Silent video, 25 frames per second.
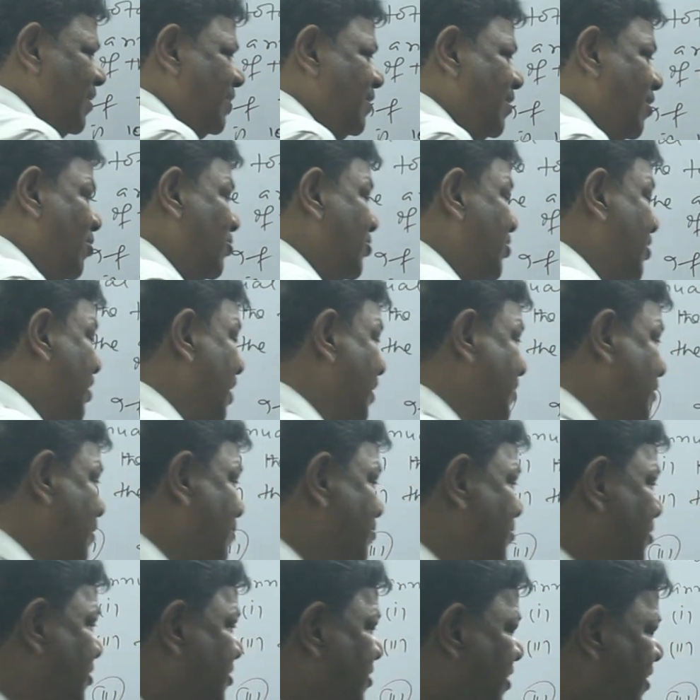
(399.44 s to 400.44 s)
Now rate
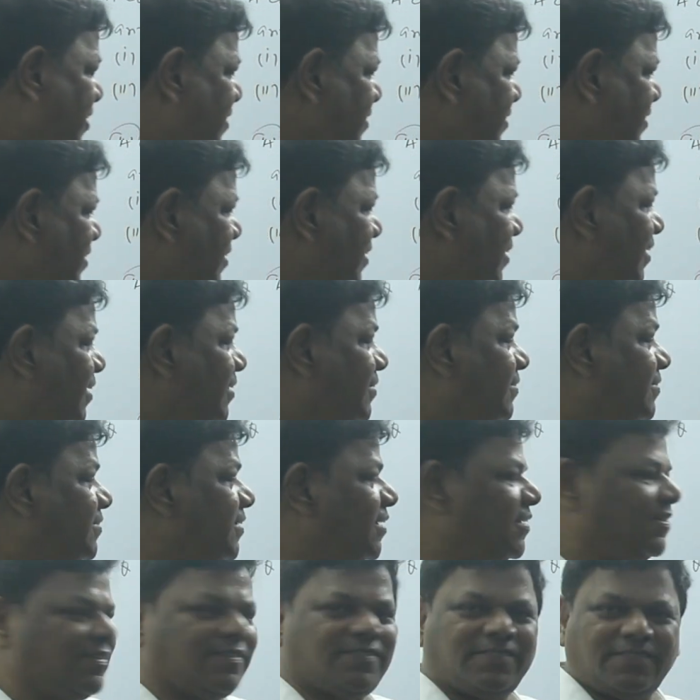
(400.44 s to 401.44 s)
of return is
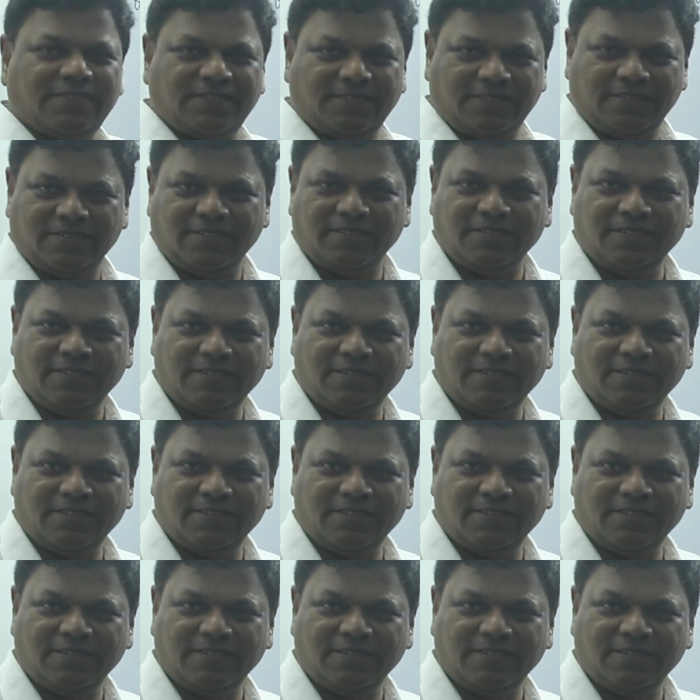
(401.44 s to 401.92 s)
this.